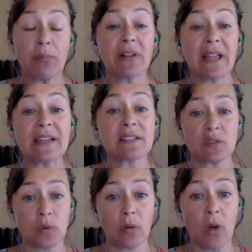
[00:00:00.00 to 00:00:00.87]
The
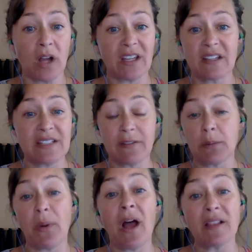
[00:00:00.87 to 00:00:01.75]
places where walking is
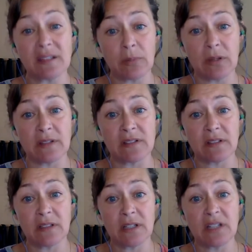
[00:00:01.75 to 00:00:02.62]
even possible
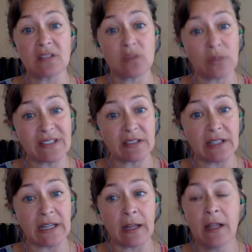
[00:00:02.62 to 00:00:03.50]
is is
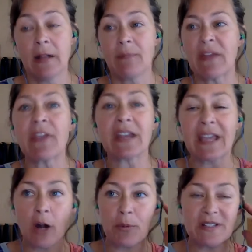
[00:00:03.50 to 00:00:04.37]
dwindling. And then
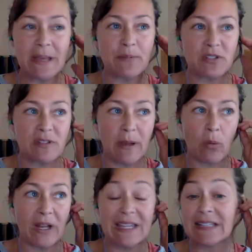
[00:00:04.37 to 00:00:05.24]
again, our perceptions
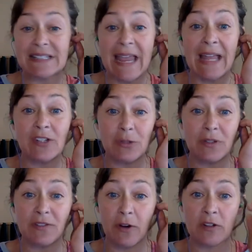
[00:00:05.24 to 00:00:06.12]
about what kids can
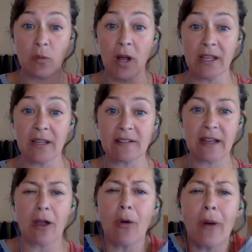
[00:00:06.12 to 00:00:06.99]
do as far as walking
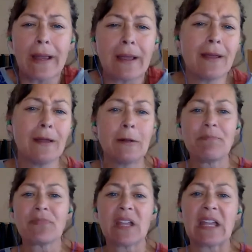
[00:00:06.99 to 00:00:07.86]
is like, oh, like
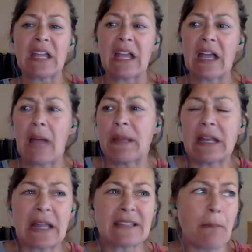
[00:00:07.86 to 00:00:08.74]
I
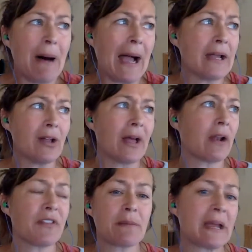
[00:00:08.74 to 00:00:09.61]
mean, it's a mile.
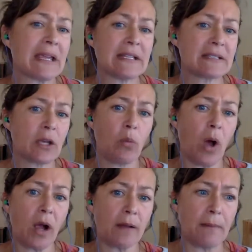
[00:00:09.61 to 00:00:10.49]
I don't think my kids could
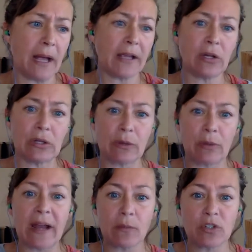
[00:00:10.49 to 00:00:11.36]
walk a mile,
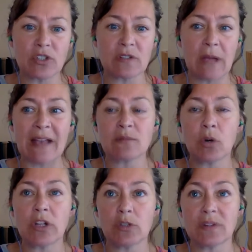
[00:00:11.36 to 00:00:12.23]
right? Which is has
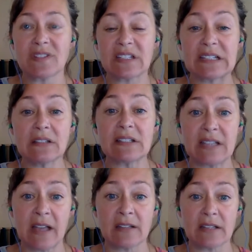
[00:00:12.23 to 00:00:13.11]
more to do with skill
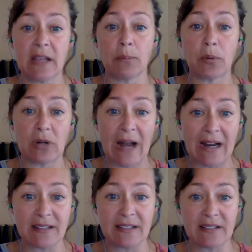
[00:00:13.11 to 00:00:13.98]
set and
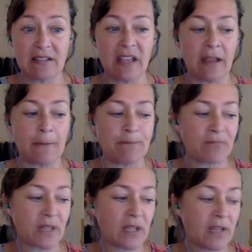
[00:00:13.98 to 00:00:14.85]
practice than
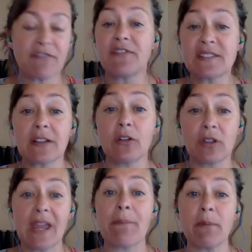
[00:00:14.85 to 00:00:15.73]

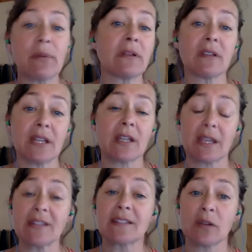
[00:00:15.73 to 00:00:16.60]
physical
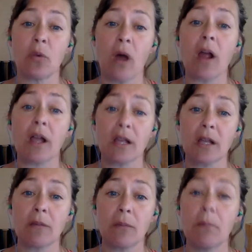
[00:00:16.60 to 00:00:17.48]
capability. Kids can walk
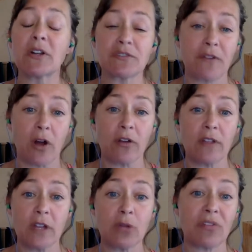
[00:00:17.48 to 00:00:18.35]
much
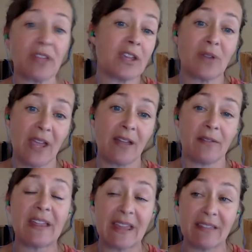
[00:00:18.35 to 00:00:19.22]
farther than you think you
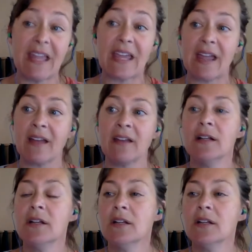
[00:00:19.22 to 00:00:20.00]
can. They they can.